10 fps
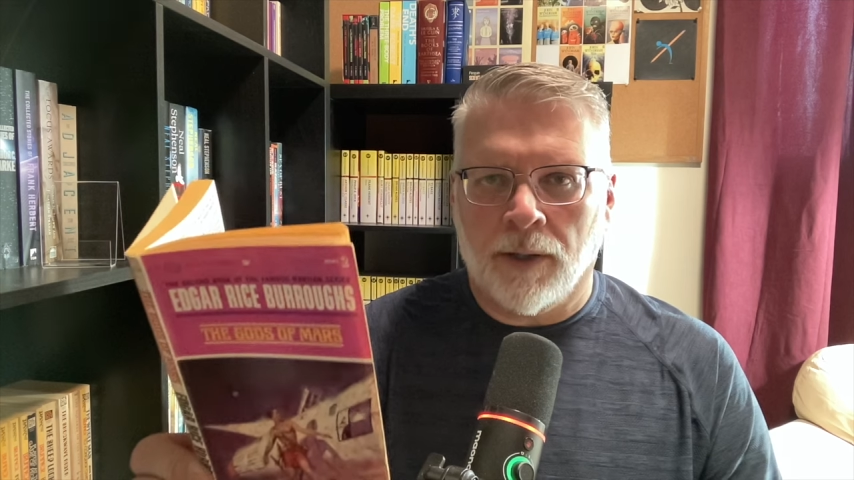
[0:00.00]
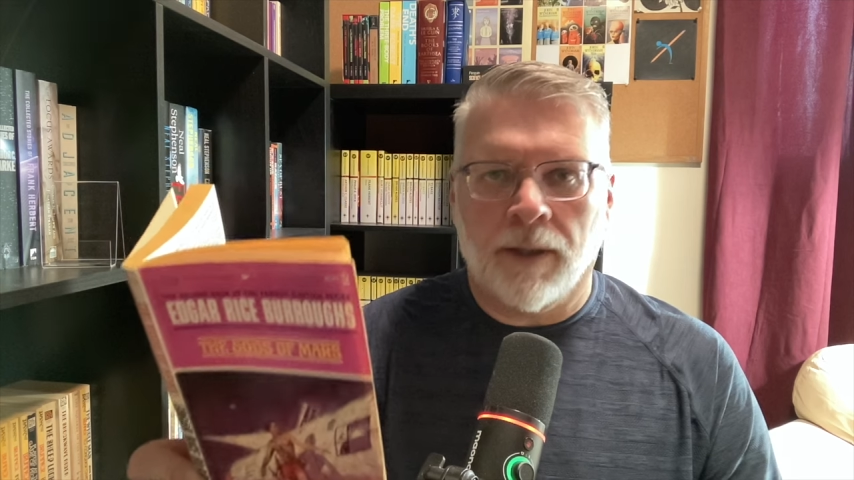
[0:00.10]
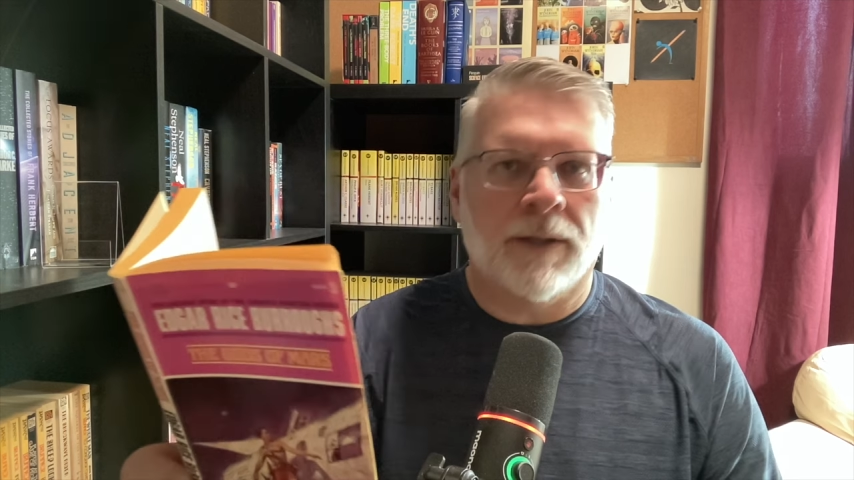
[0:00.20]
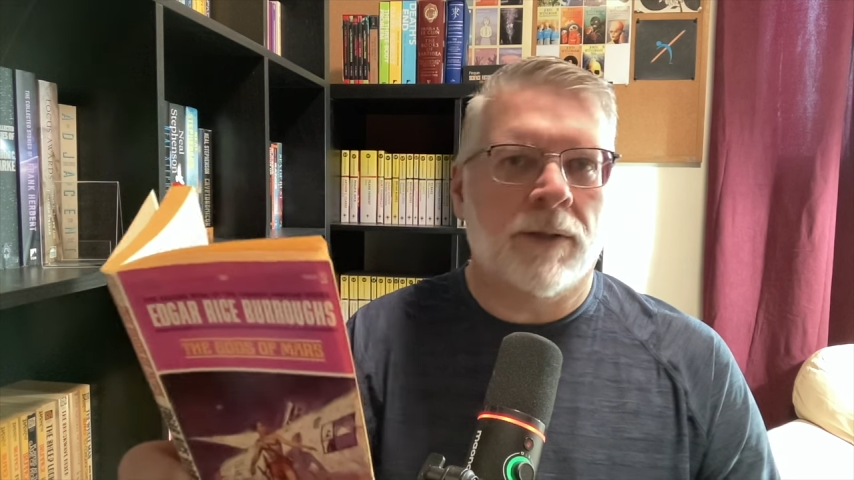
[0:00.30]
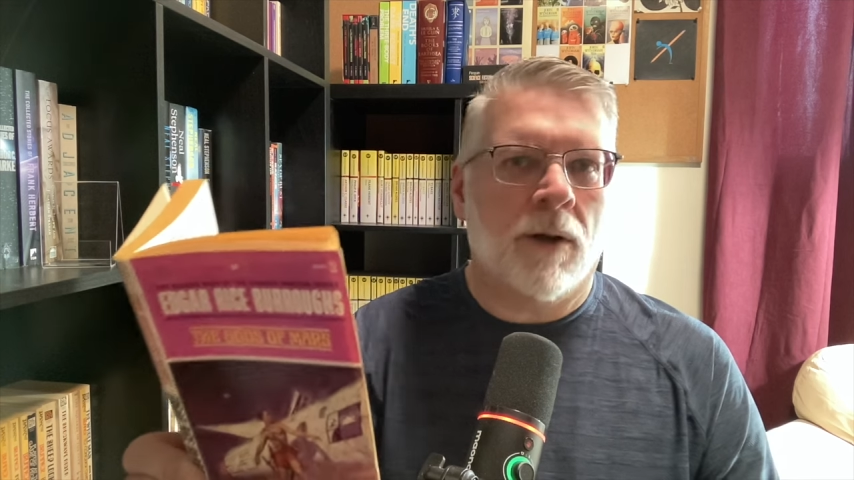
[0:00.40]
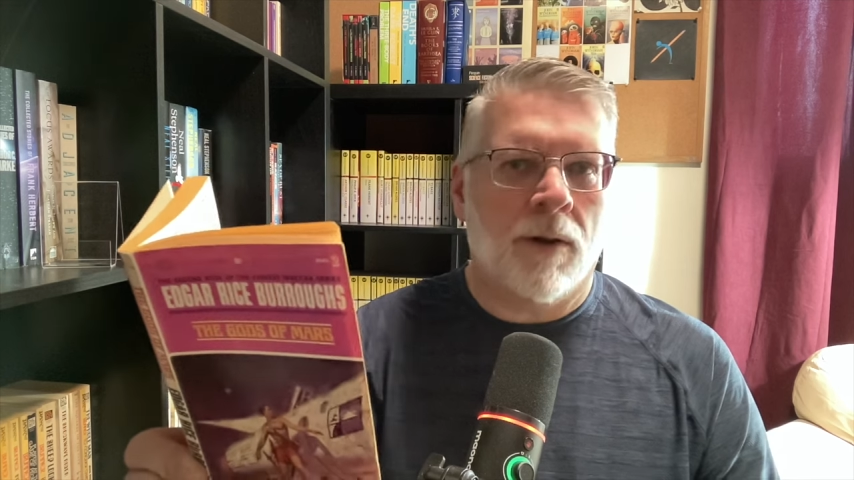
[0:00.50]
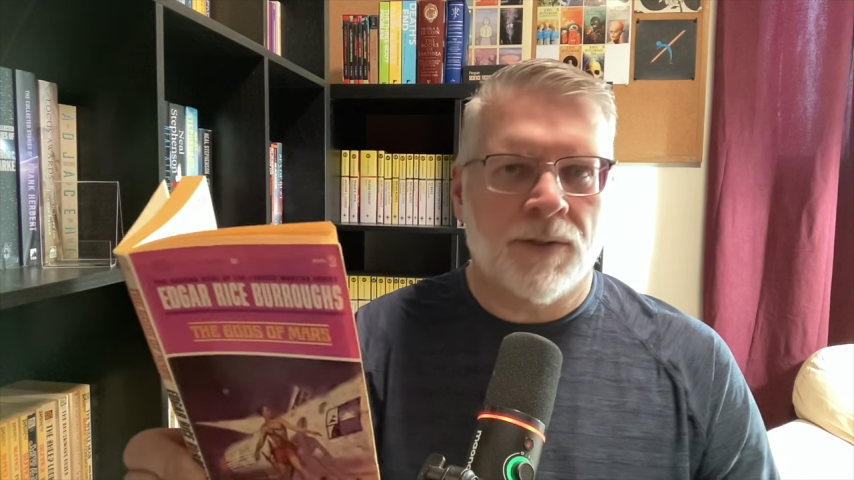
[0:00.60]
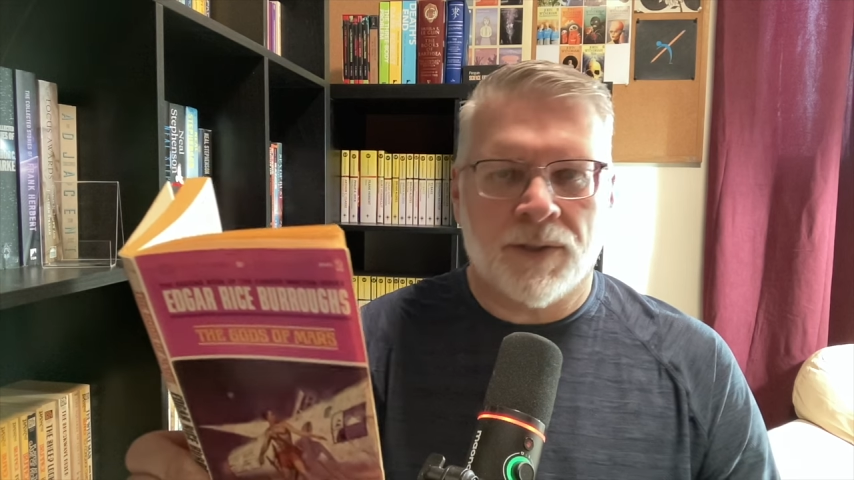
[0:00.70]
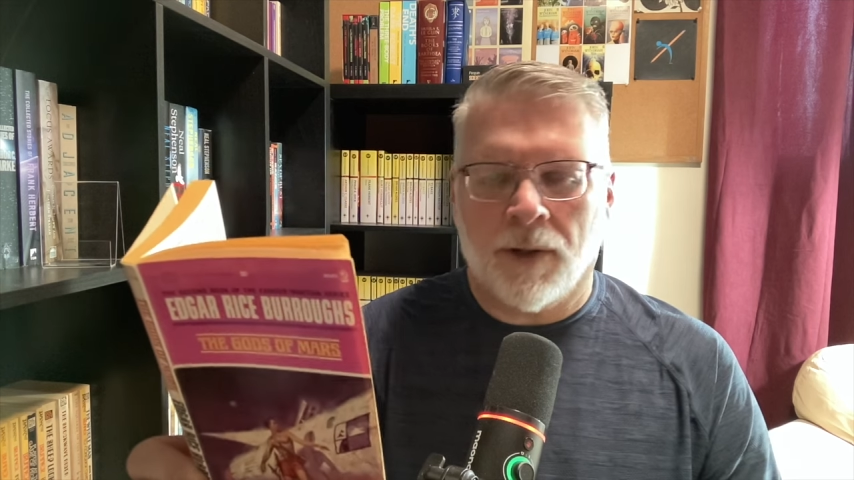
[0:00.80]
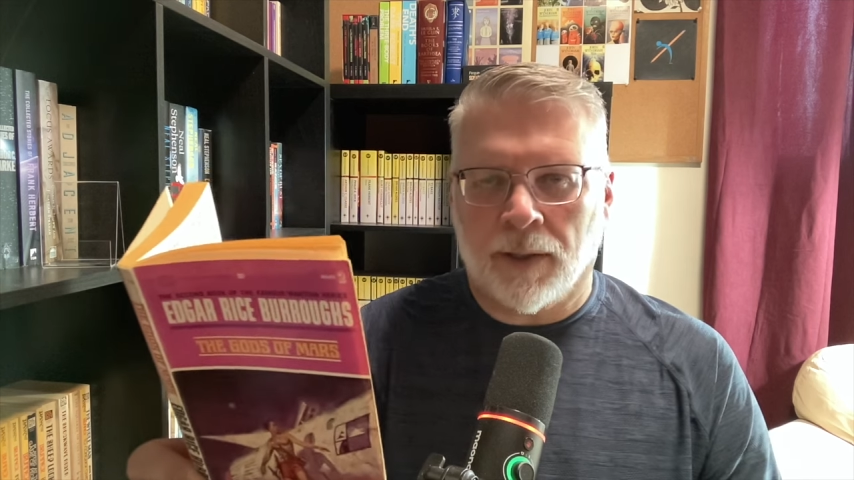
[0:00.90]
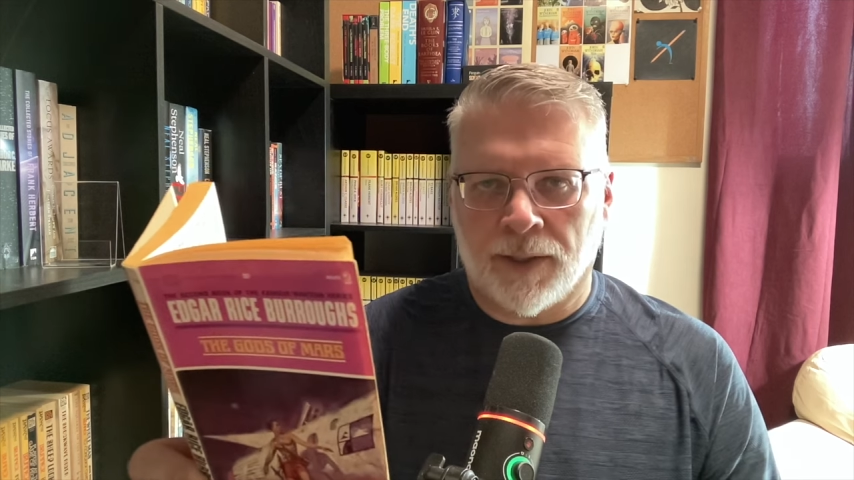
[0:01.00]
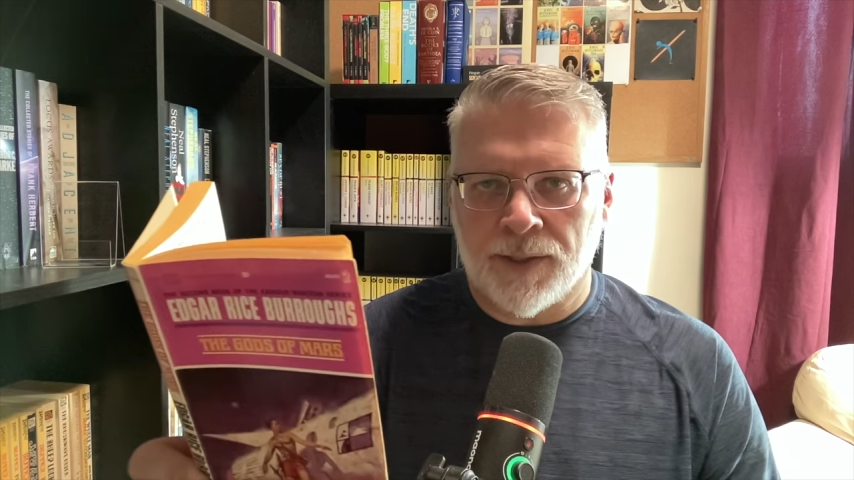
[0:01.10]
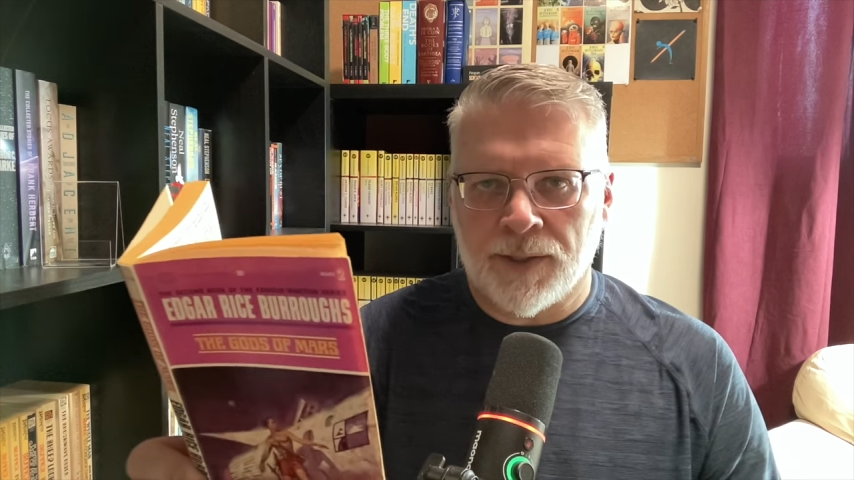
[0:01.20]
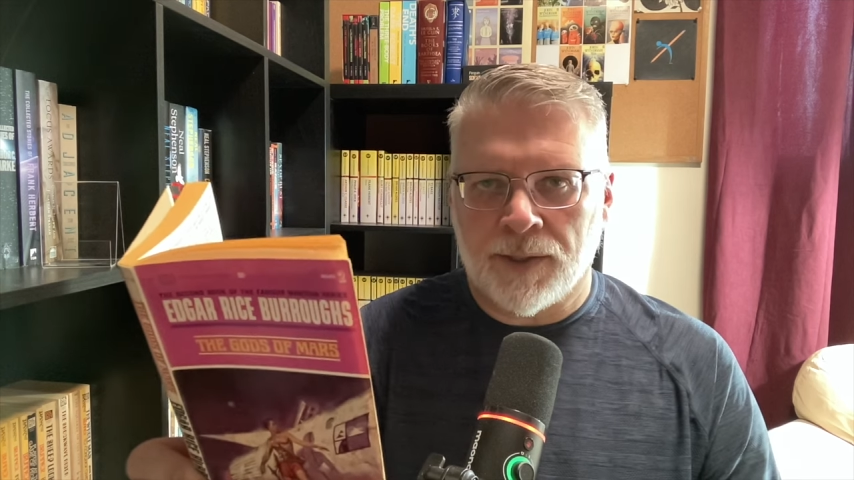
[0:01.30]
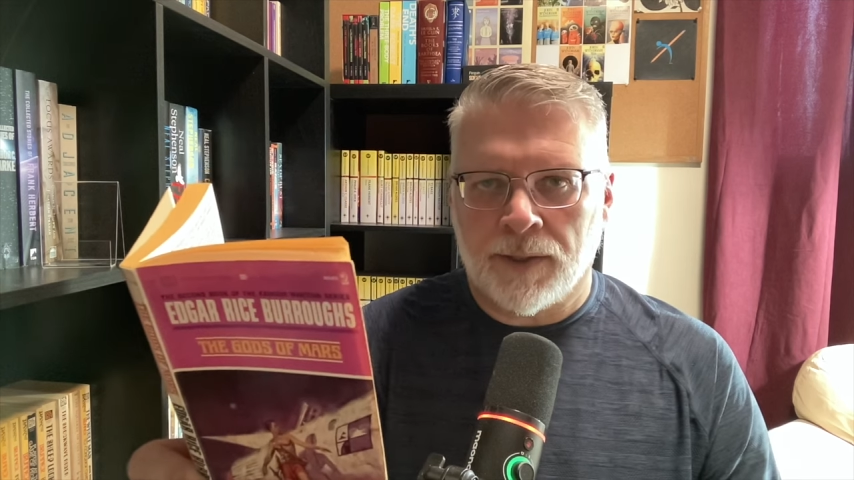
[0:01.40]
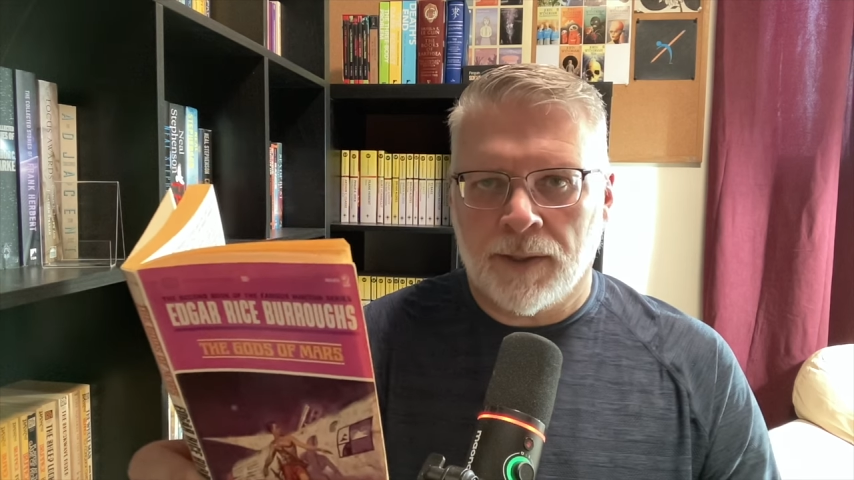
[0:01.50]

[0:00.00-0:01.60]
and Tars Tarkas.